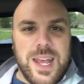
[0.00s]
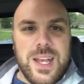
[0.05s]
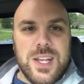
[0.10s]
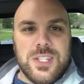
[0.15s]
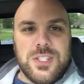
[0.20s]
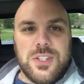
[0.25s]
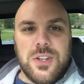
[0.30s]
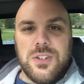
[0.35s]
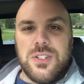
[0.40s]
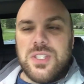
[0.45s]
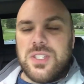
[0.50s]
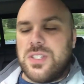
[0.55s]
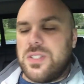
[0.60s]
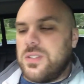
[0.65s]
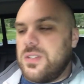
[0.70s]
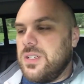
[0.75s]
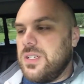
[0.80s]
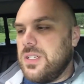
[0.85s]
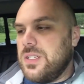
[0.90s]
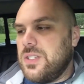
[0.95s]
So
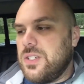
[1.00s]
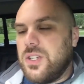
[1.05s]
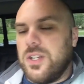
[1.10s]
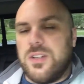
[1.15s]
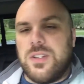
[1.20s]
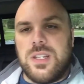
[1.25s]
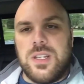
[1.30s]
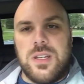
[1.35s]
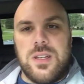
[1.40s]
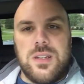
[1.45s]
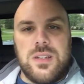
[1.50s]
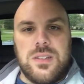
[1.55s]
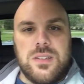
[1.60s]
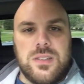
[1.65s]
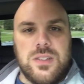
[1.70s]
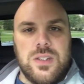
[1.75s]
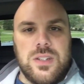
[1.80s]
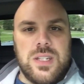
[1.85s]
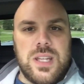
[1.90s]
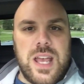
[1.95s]
just it's good to
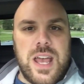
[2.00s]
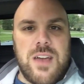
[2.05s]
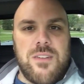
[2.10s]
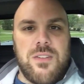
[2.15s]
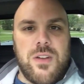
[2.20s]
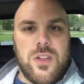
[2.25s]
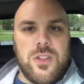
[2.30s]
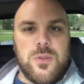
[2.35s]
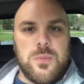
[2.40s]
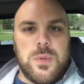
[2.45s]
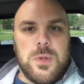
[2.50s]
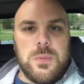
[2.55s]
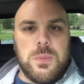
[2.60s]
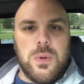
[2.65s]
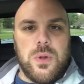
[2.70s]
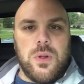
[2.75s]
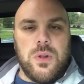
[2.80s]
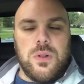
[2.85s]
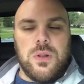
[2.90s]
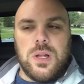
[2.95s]
have other
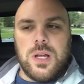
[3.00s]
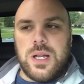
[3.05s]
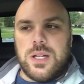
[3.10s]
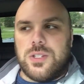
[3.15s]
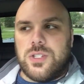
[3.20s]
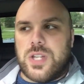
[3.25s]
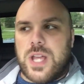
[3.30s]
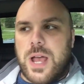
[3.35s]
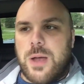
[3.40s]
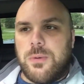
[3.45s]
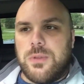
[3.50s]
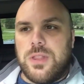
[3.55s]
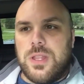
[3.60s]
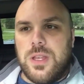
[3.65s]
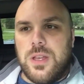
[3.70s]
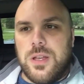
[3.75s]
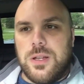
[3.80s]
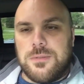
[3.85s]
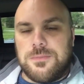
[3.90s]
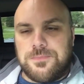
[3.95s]
people chat with
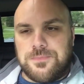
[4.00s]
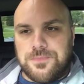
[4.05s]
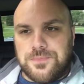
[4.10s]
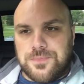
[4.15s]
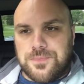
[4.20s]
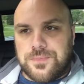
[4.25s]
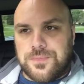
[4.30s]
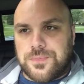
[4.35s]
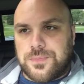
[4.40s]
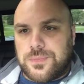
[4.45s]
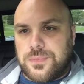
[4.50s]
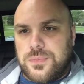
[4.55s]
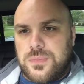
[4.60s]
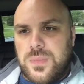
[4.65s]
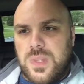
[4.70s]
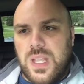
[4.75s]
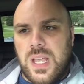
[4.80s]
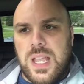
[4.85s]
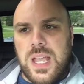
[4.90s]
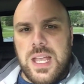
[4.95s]
you
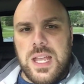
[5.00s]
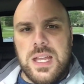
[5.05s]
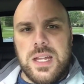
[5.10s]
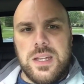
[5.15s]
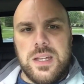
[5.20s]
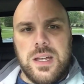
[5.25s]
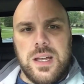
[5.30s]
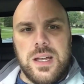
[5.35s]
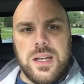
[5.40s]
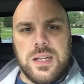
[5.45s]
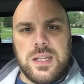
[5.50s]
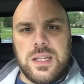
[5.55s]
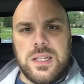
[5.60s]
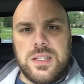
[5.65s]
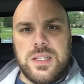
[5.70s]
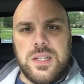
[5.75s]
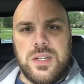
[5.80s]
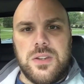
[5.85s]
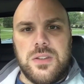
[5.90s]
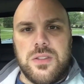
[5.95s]
and get
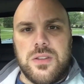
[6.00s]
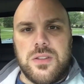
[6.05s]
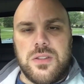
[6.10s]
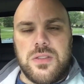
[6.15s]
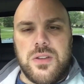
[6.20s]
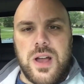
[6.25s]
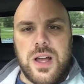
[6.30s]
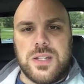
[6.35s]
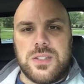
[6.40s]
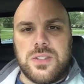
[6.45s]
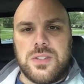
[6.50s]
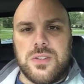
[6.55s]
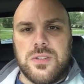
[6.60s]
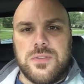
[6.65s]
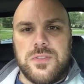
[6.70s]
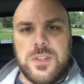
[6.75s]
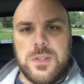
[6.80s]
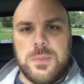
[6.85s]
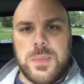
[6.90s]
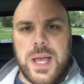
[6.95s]
to hear their thoughts, their
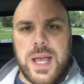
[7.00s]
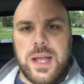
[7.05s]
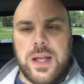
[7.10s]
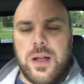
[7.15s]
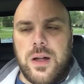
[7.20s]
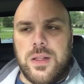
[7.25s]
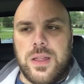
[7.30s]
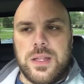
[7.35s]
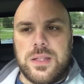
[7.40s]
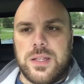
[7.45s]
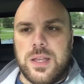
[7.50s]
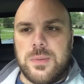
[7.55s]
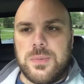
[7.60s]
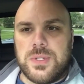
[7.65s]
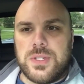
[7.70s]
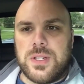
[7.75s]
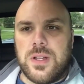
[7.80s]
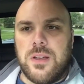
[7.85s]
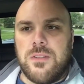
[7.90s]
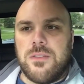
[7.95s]
feedback, all that type of
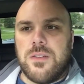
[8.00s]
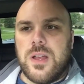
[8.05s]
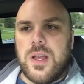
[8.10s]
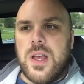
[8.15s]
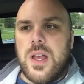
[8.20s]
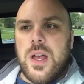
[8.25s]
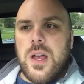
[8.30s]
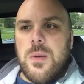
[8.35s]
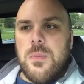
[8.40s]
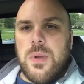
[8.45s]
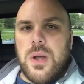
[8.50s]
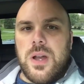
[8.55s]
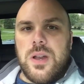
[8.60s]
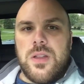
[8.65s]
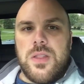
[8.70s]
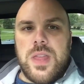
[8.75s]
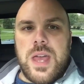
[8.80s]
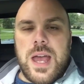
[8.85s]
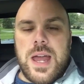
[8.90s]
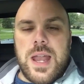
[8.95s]
stuff. But other
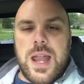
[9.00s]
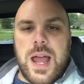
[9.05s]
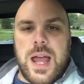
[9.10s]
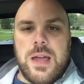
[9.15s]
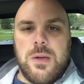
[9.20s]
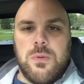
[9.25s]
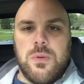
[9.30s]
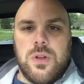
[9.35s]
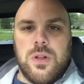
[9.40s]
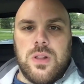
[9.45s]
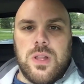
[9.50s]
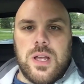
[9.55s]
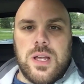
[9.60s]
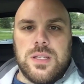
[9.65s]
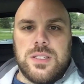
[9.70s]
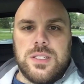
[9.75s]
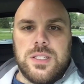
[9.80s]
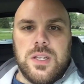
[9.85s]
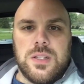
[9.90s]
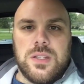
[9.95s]
than that, I will
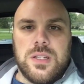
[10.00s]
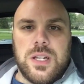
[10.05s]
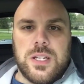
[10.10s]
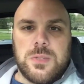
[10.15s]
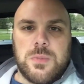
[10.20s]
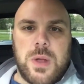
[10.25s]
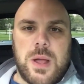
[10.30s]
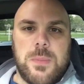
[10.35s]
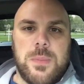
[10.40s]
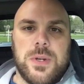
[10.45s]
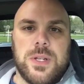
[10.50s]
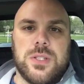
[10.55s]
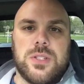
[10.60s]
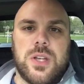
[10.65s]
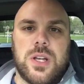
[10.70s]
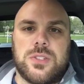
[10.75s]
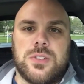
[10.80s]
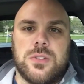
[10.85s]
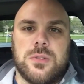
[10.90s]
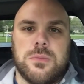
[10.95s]
see you at the next property.
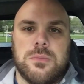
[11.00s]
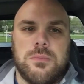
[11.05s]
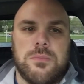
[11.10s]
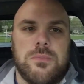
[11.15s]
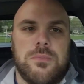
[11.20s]
Talk soon.